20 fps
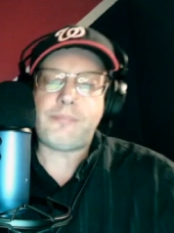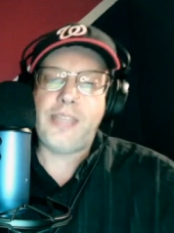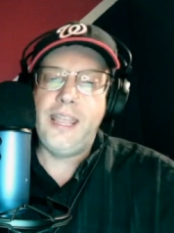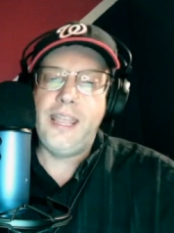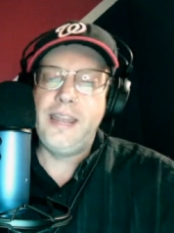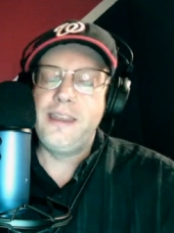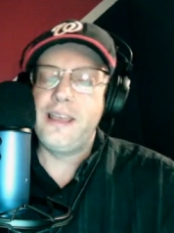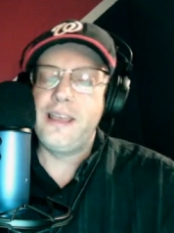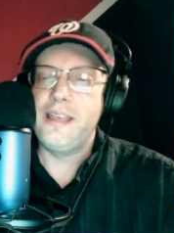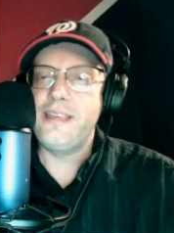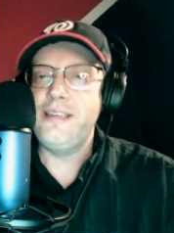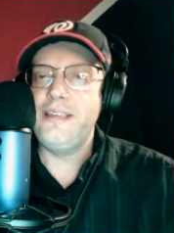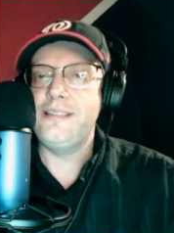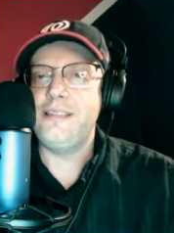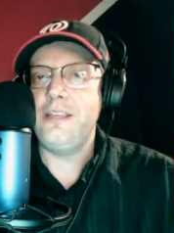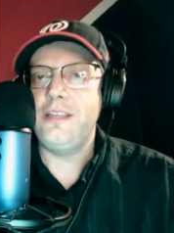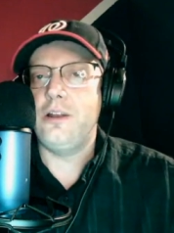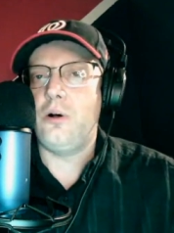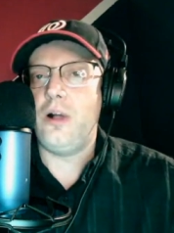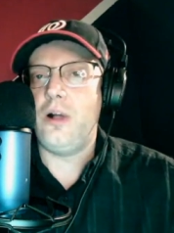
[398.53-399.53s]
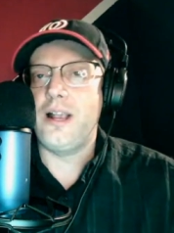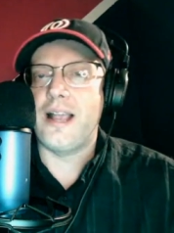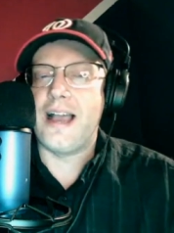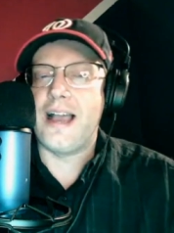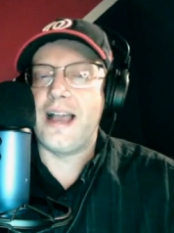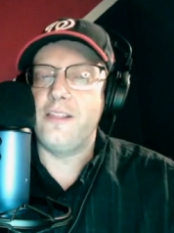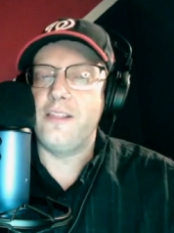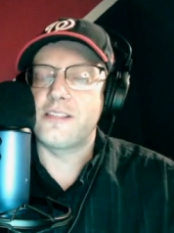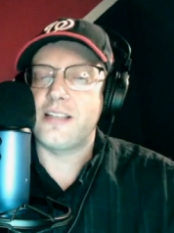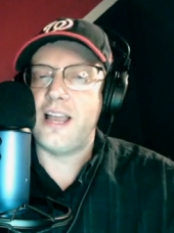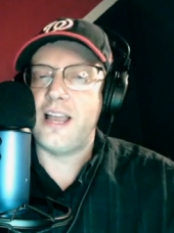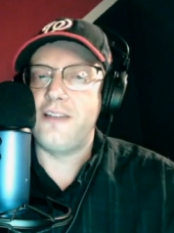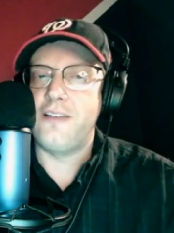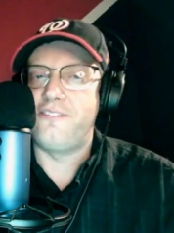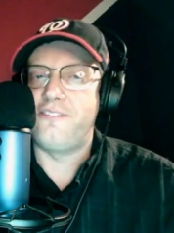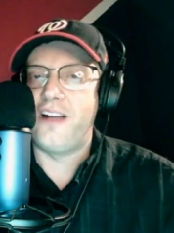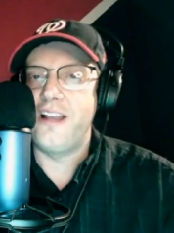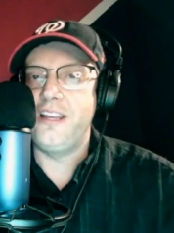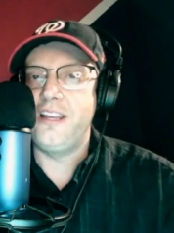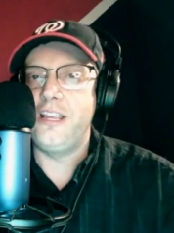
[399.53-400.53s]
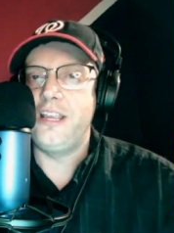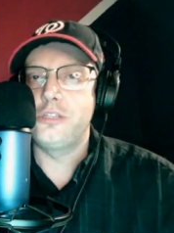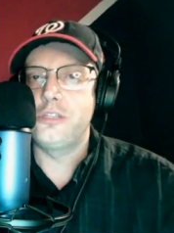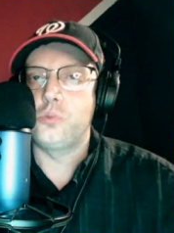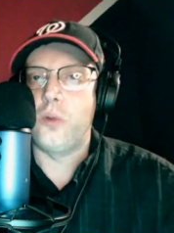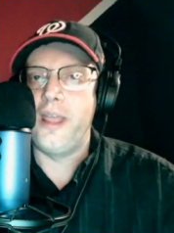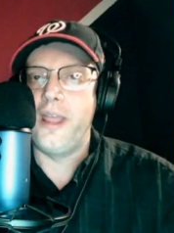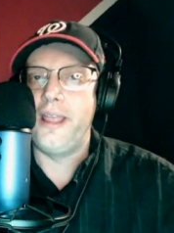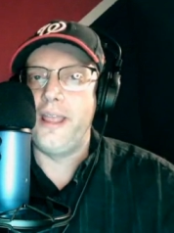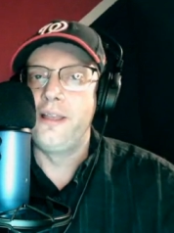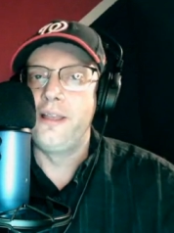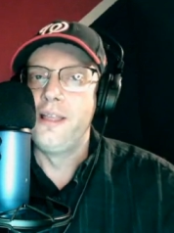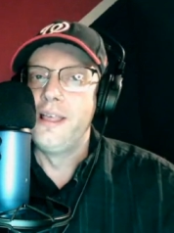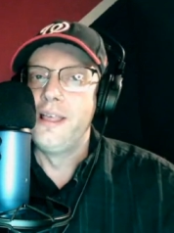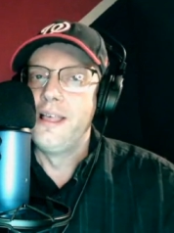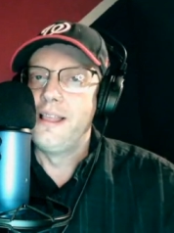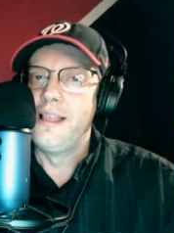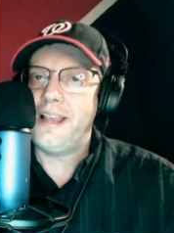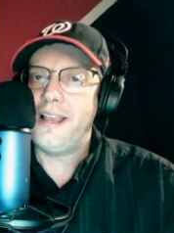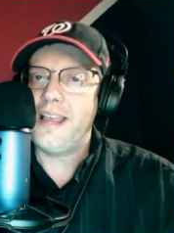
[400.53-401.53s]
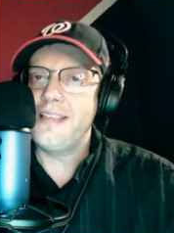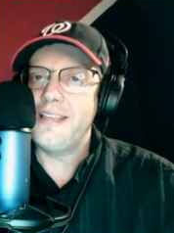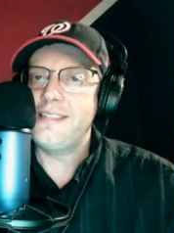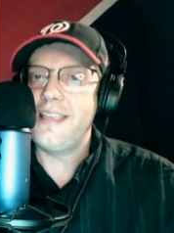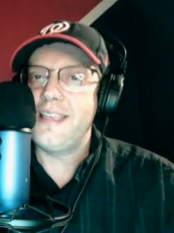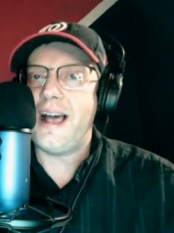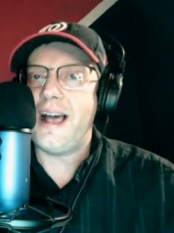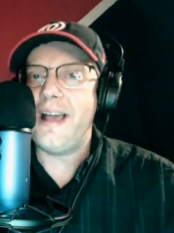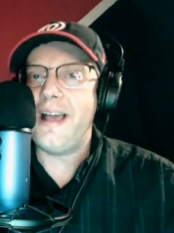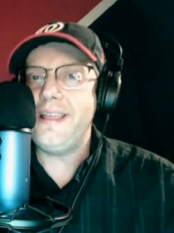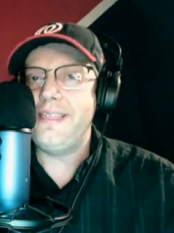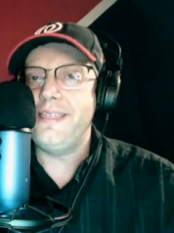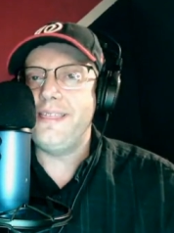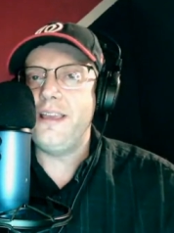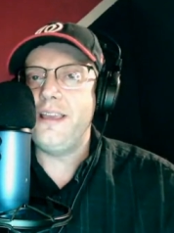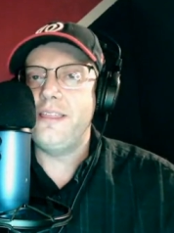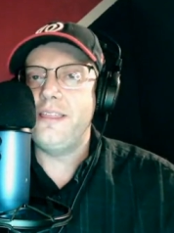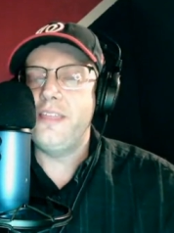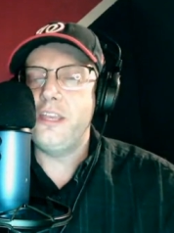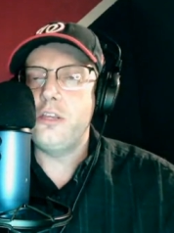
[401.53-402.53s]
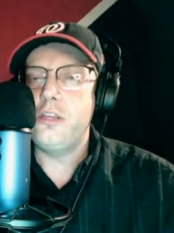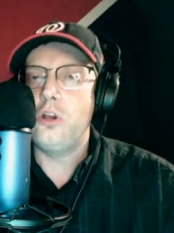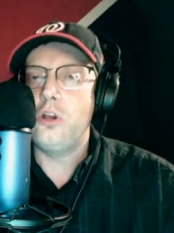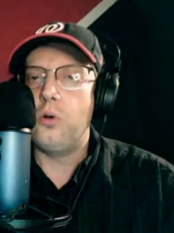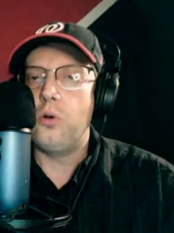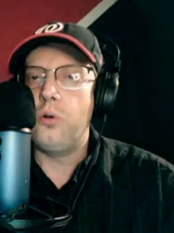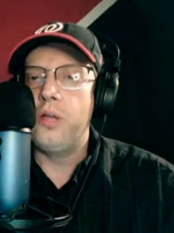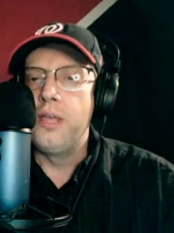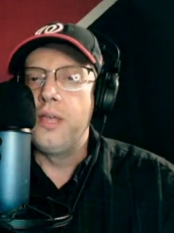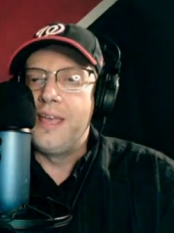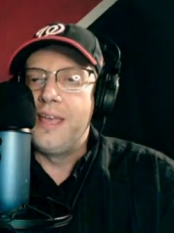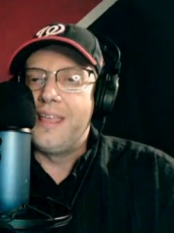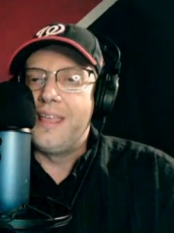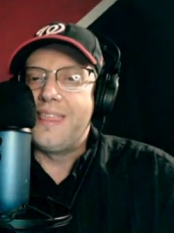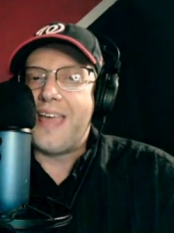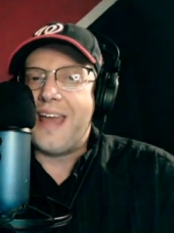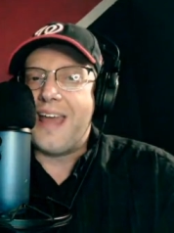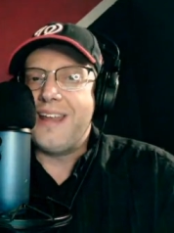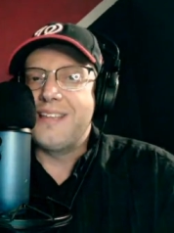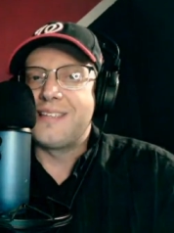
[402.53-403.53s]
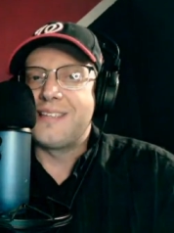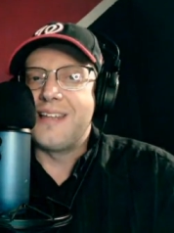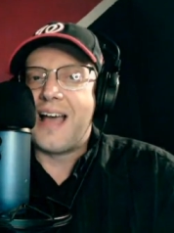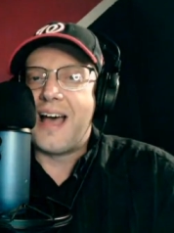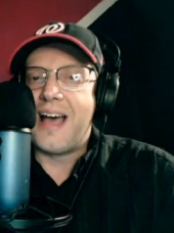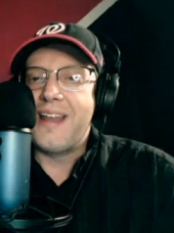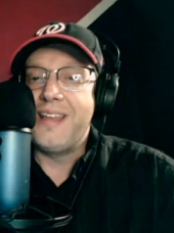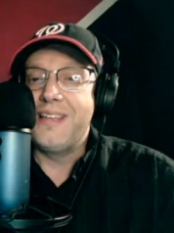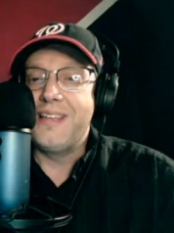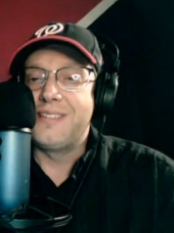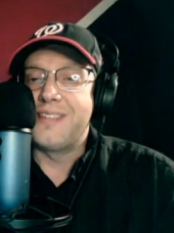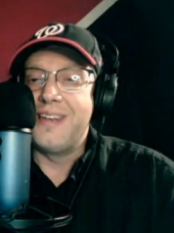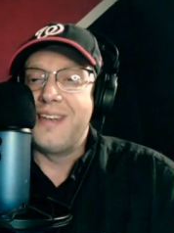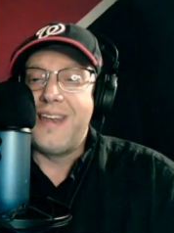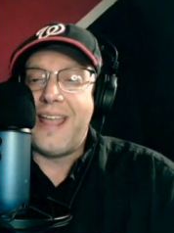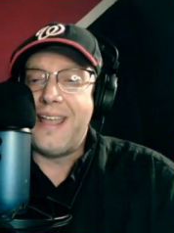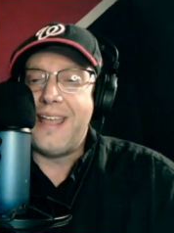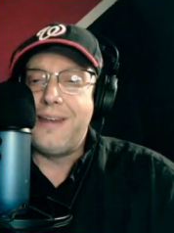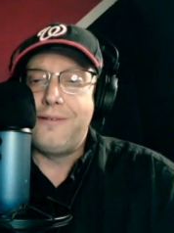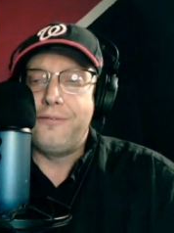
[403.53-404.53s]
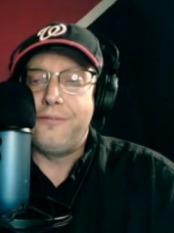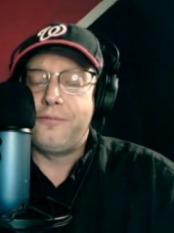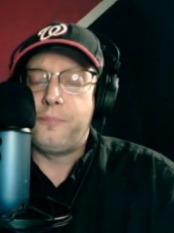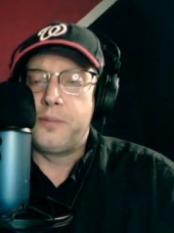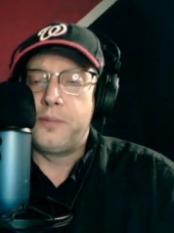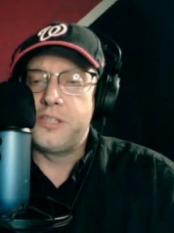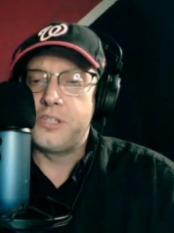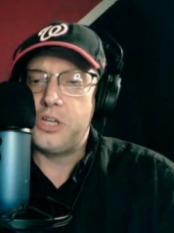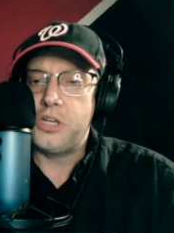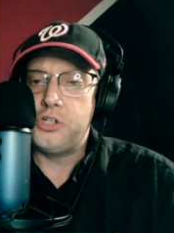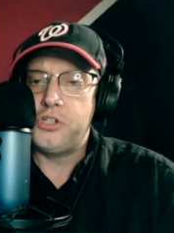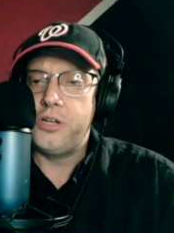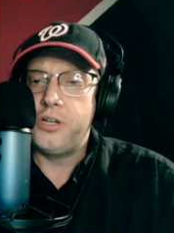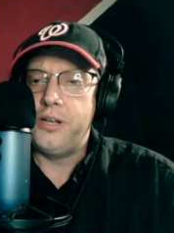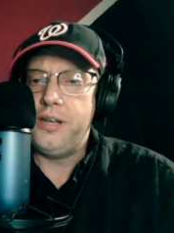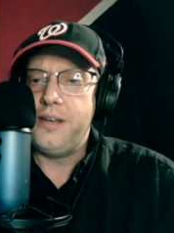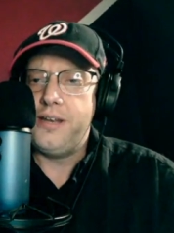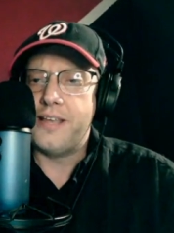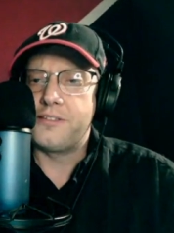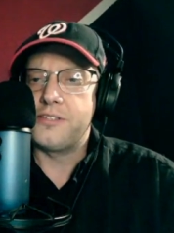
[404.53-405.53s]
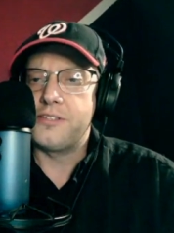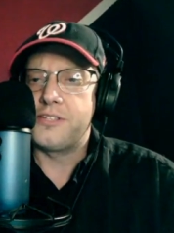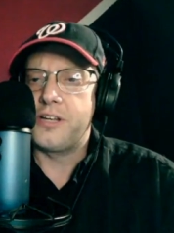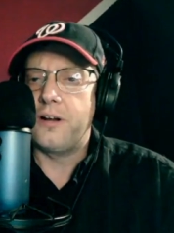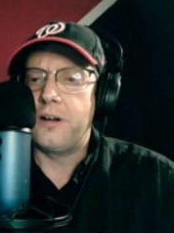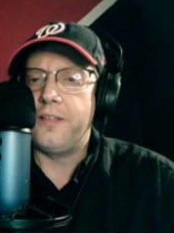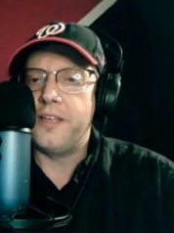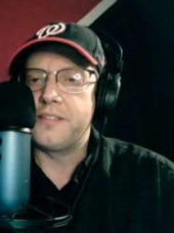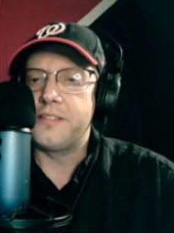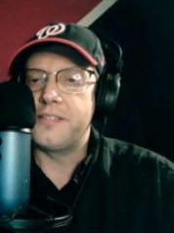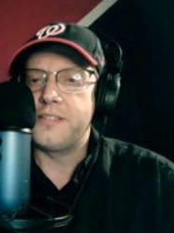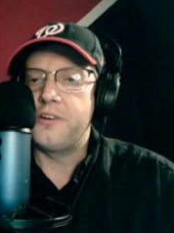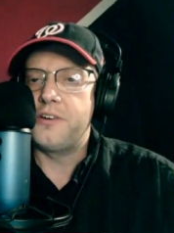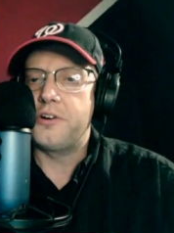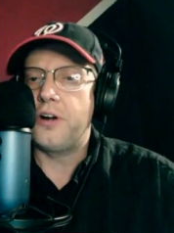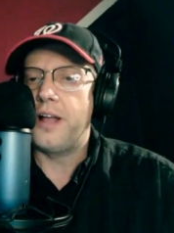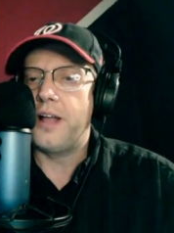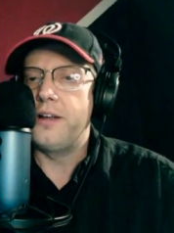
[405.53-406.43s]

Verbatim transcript: And he's, you know, a guy that's kind of finding his way. Like I say, I think that, you know, that is not his native position necessarily, a center.